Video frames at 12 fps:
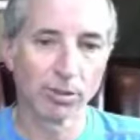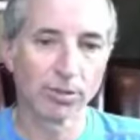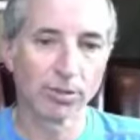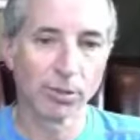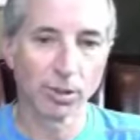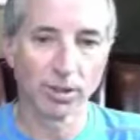
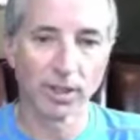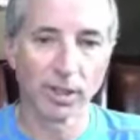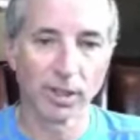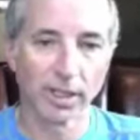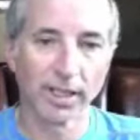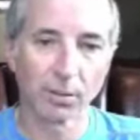before the
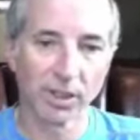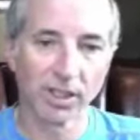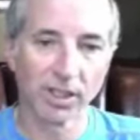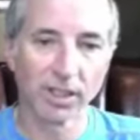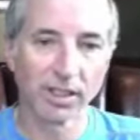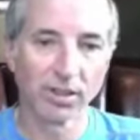day
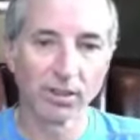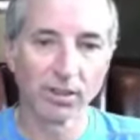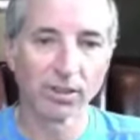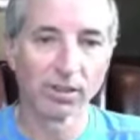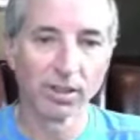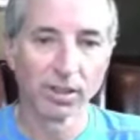
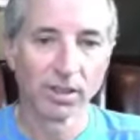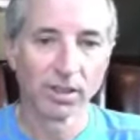begins.